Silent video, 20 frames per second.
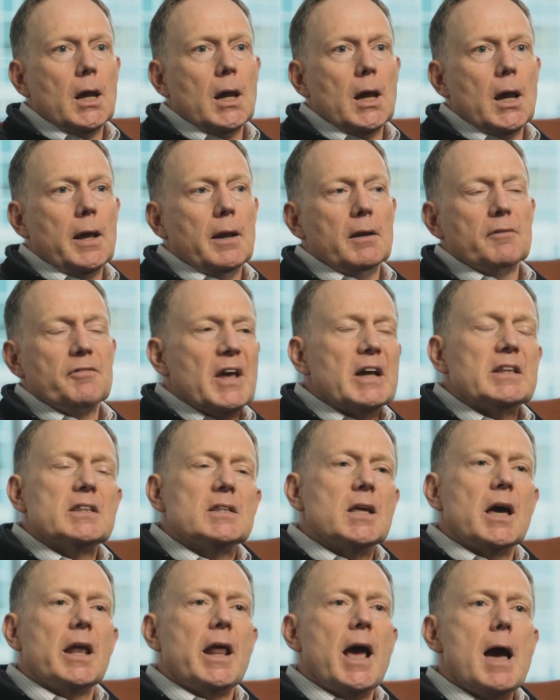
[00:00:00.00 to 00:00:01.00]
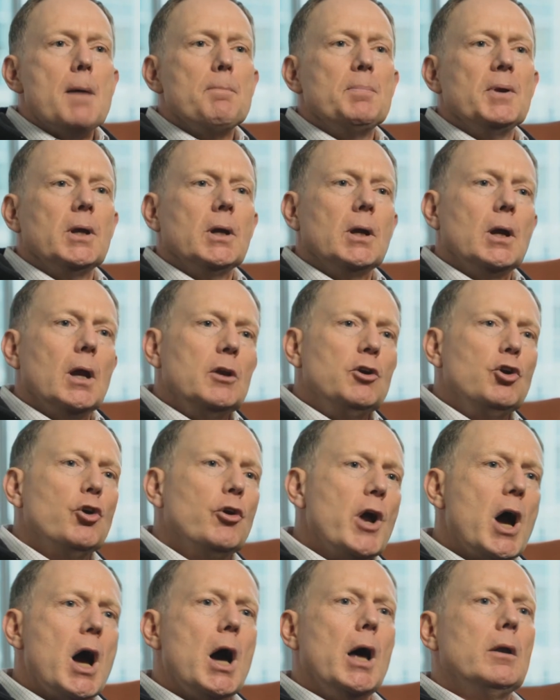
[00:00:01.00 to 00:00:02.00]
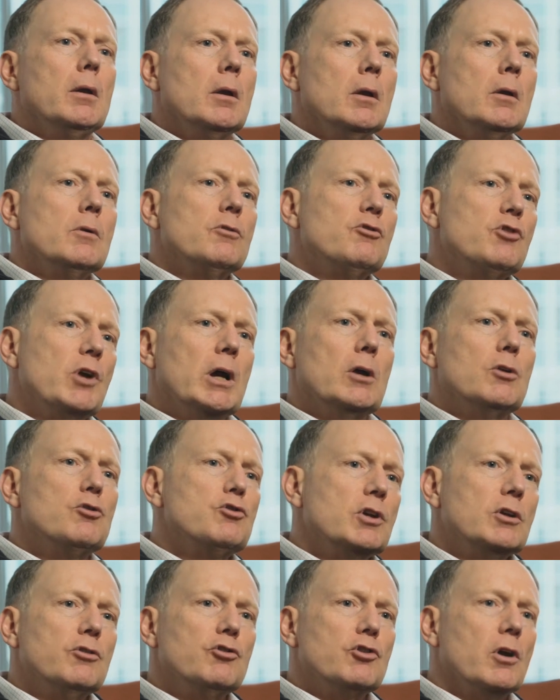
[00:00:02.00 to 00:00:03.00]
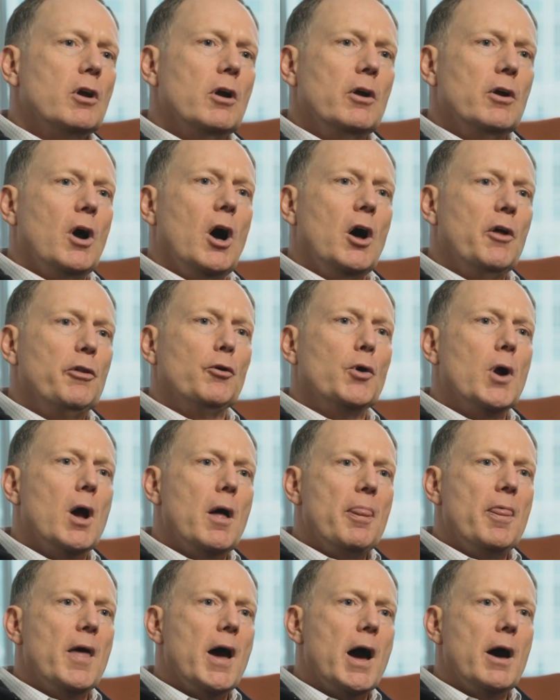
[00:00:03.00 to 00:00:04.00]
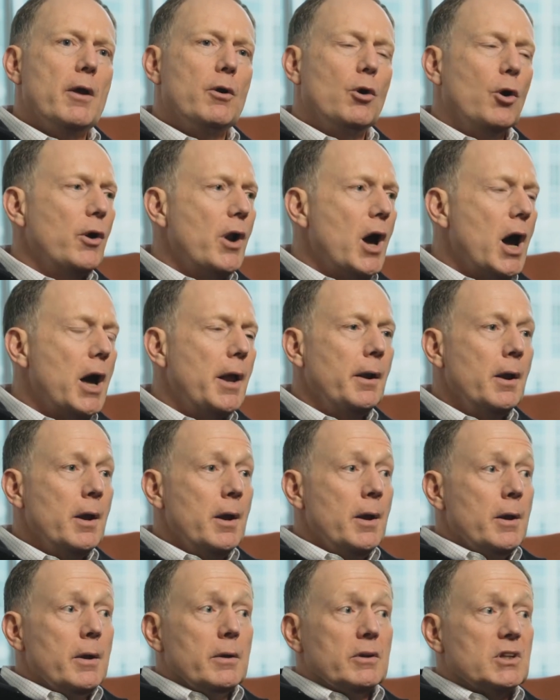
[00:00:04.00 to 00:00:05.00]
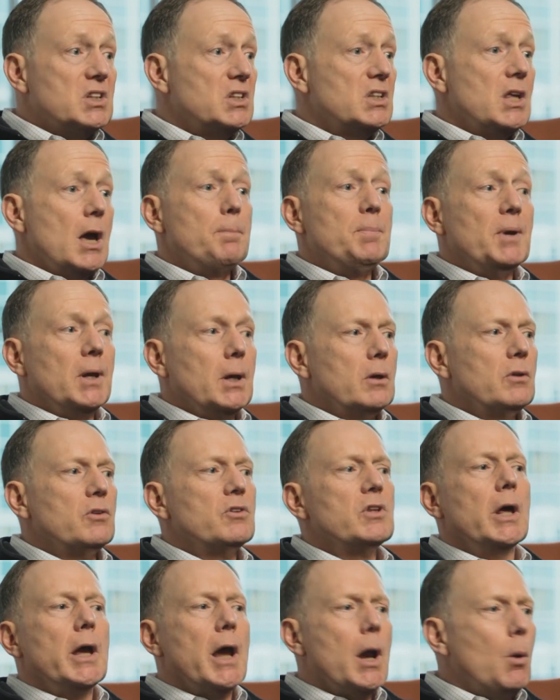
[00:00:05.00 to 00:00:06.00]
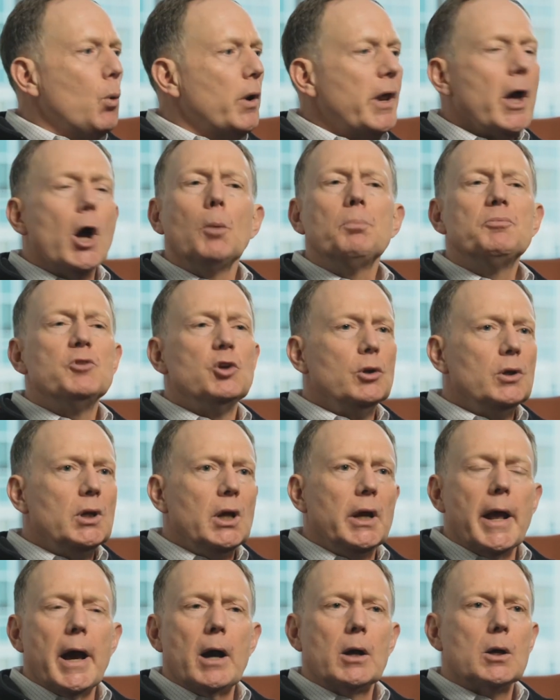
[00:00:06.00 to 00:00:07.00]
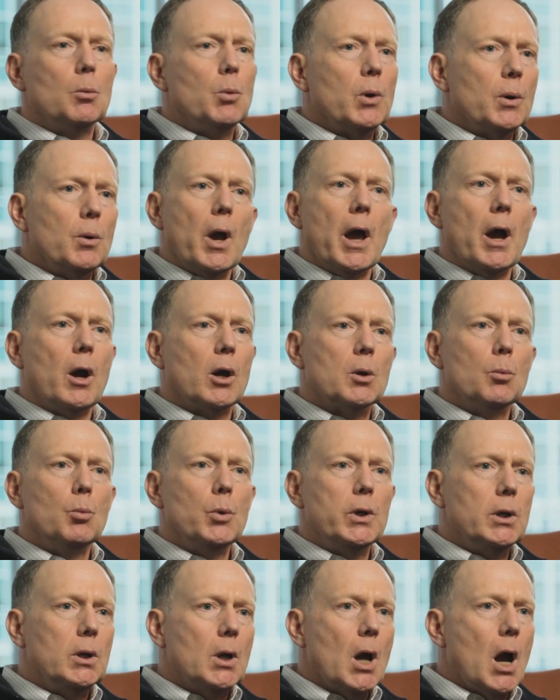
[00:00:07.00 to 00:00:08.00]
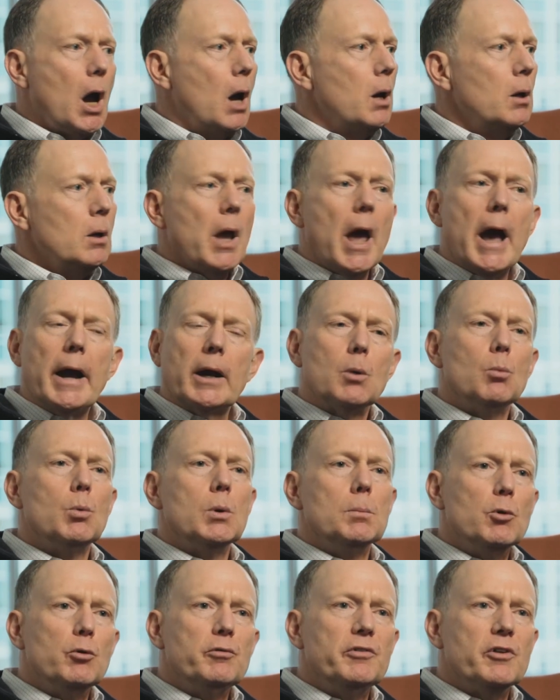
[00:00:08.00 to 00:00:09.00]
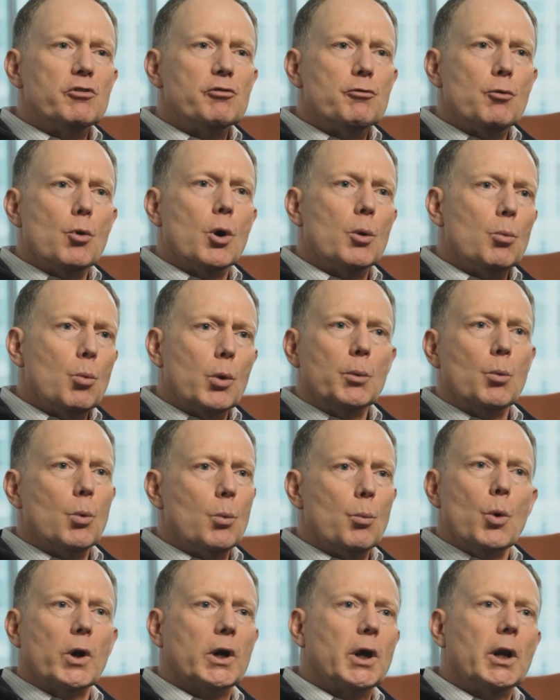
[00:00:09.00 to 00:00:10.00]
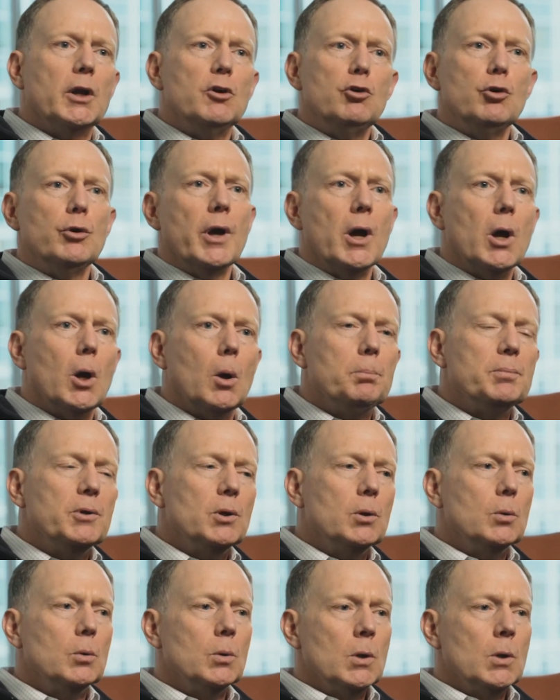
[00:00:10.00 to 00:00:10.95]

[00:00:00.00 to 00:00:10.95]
And if that's not happening and you're not challenging each other on that, or not stepping in and say, hey, what help do you need? How can we move this forward? What can I do to help you?